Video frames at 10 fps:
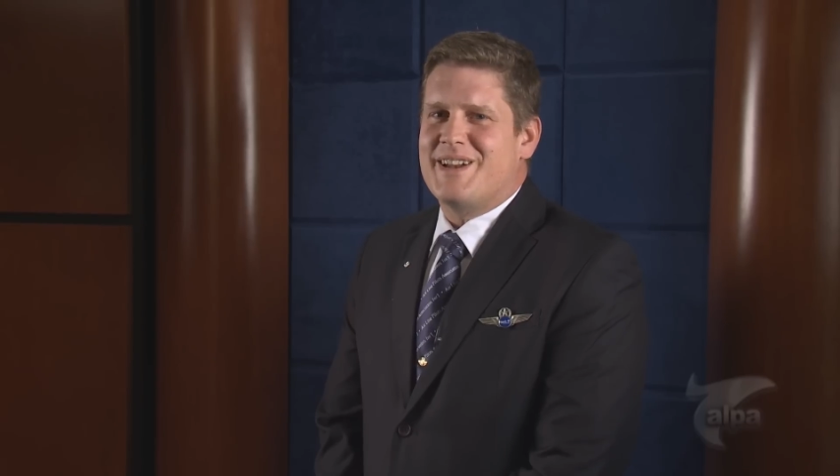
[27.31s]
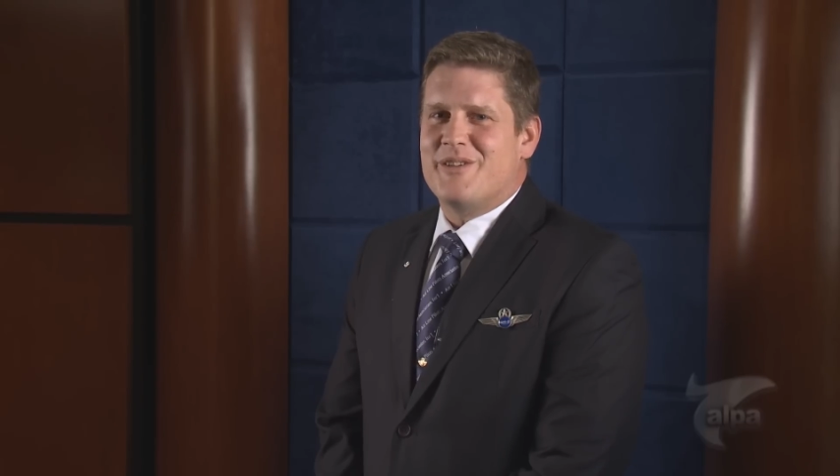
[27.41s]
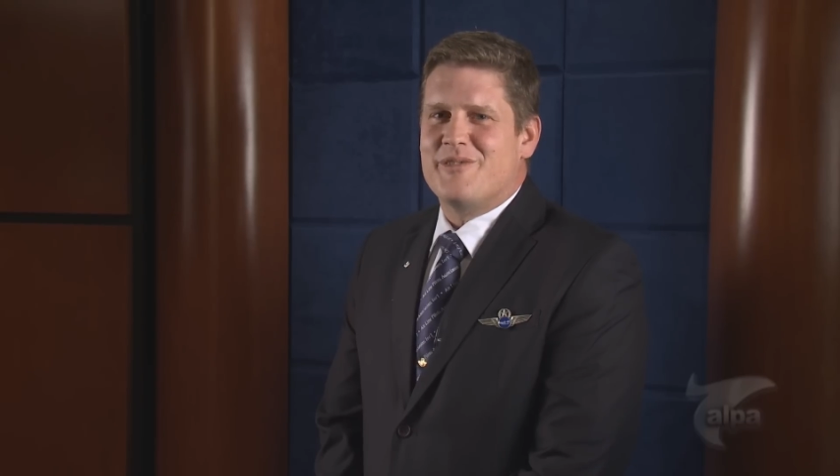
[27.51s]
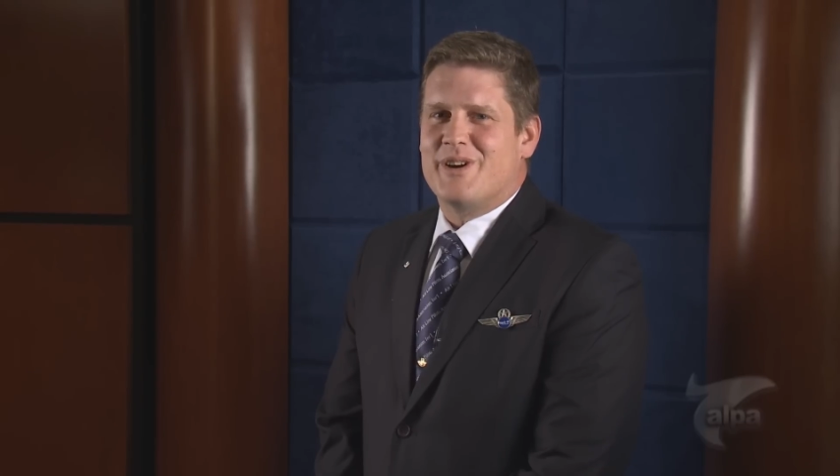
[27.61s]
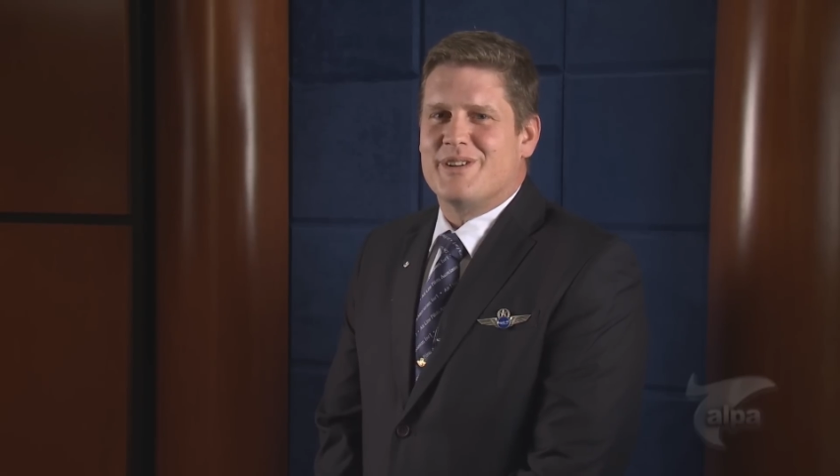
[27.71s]

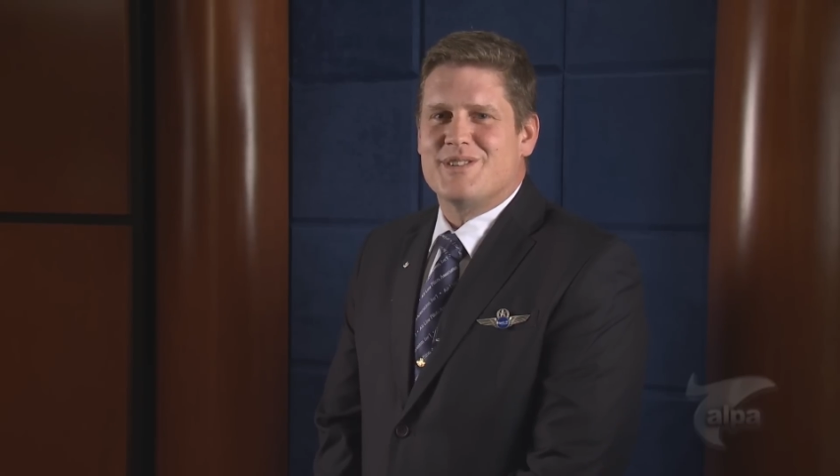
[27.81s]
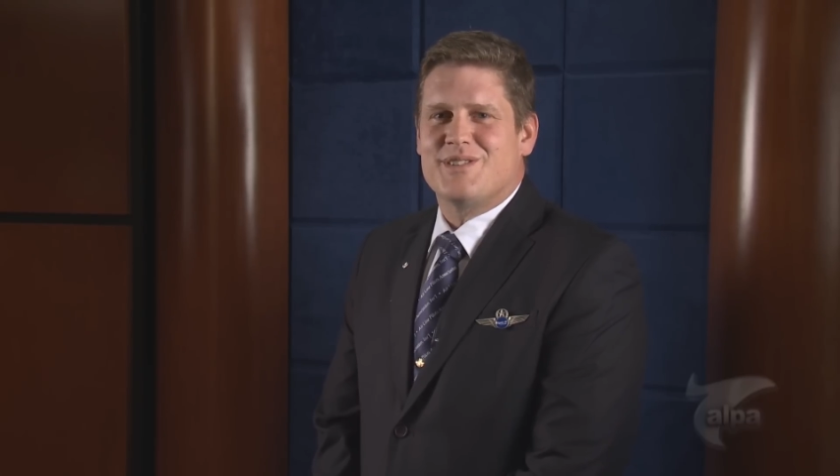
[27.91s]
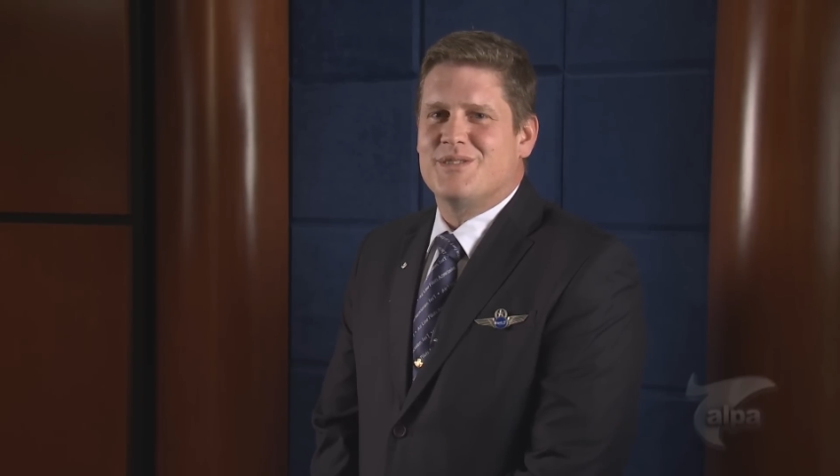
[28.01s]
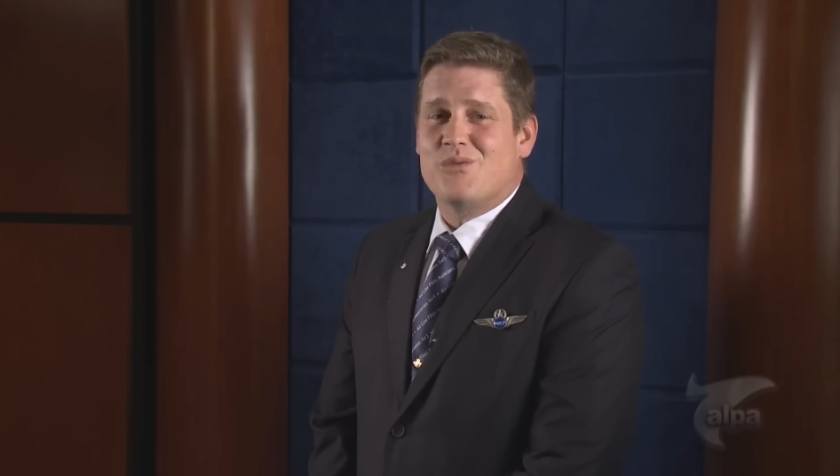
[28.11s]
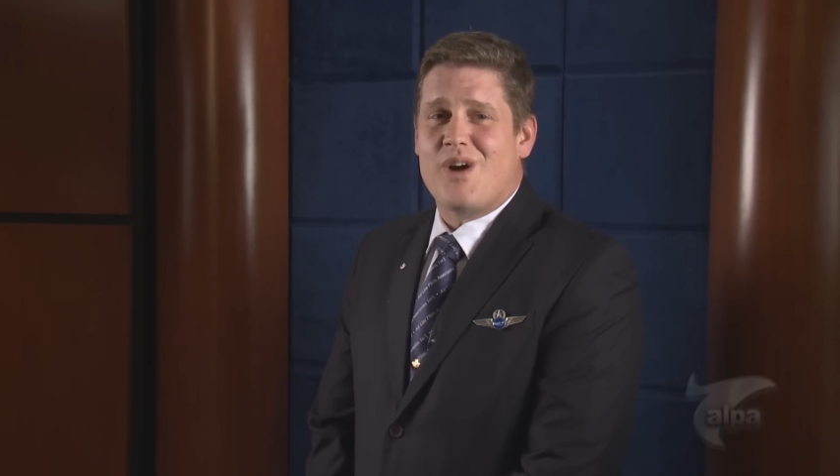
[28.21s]

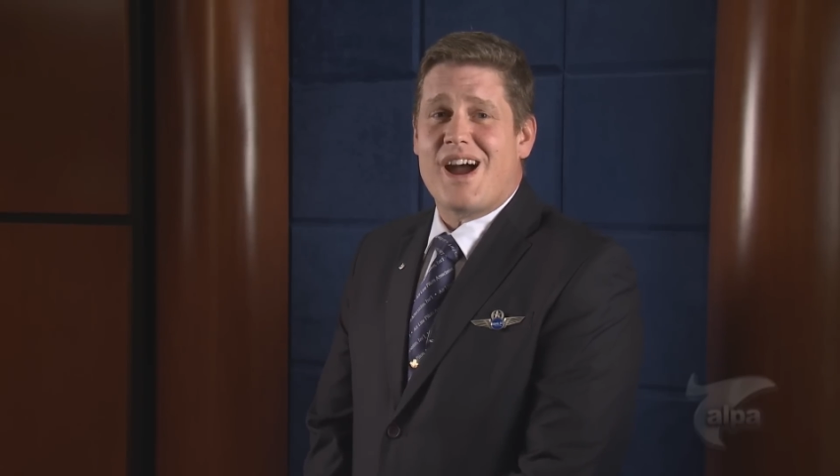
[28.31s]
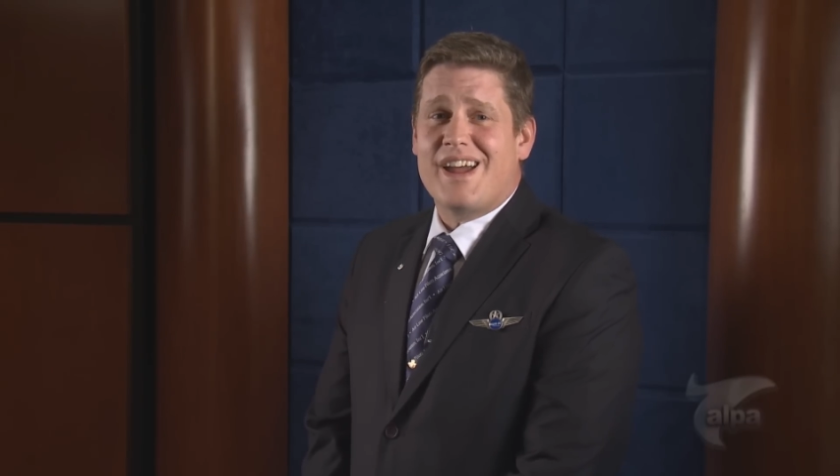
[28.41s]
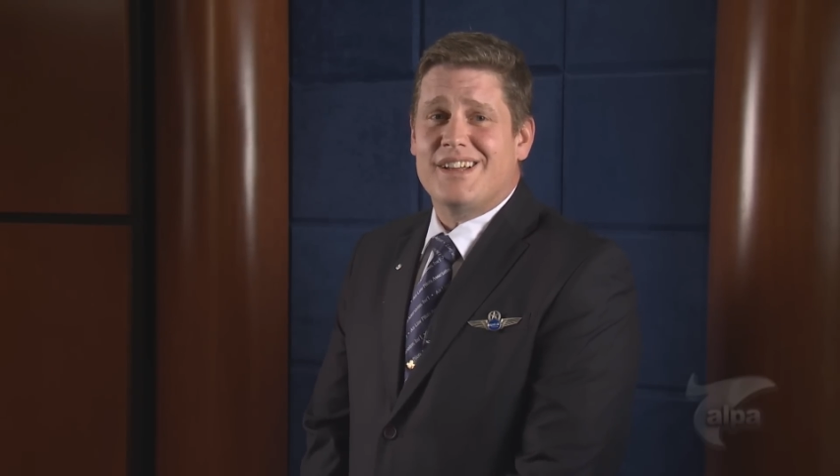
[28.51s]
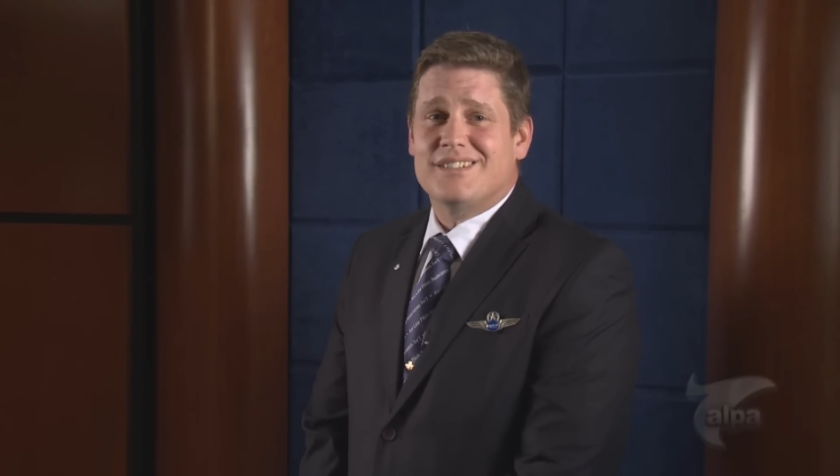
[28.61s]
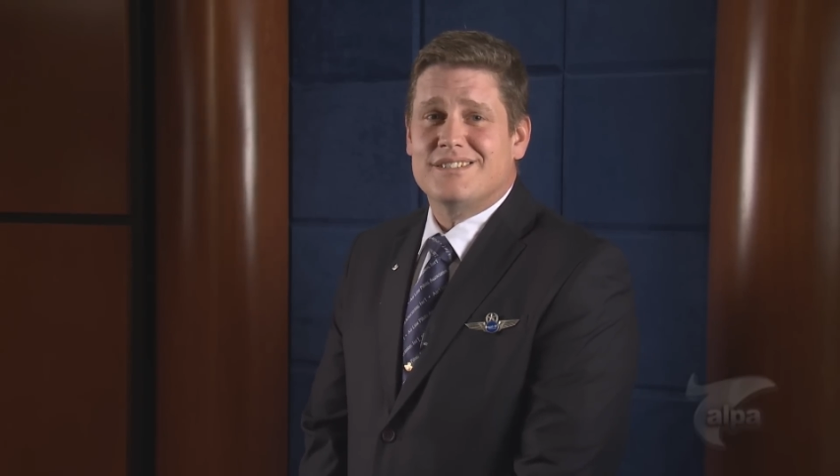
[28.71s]
interference.
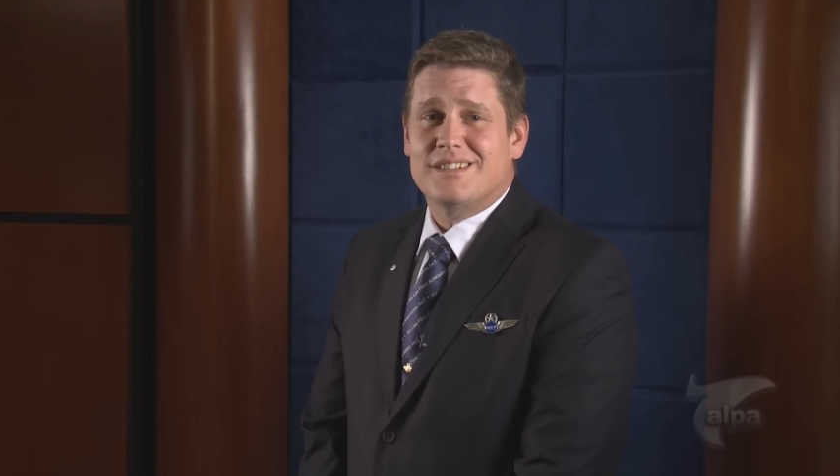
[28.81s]
Why?